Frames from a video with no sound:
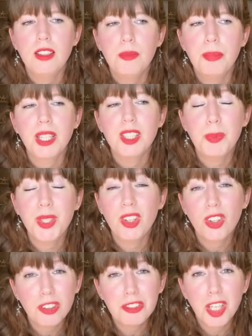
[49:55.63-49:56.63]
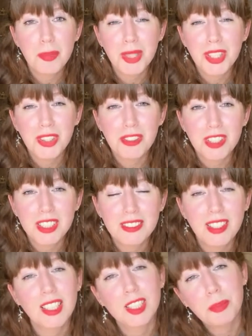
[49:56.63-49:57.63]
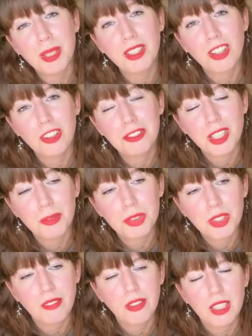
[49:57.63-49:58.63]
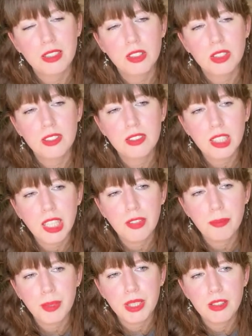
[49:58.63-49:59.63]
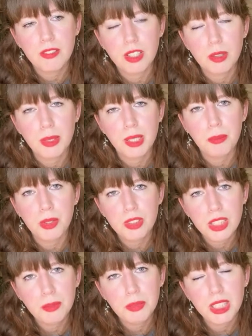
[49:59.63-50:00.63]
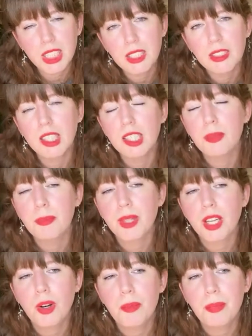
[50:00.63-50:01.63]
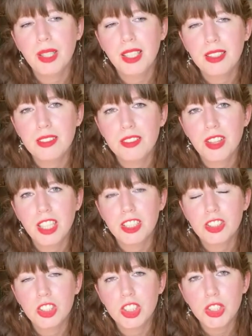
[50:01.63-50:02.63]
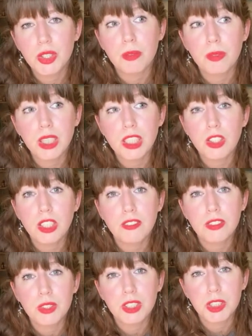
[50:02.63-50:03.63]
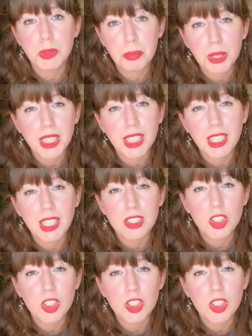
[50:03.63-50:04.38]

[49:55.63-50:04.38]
But I spend a lot of time at the university and I spend a lot of time traveling. So I still haven't been to very many museums yet. They're on my list of things to do, and I'm really looking forward to spring and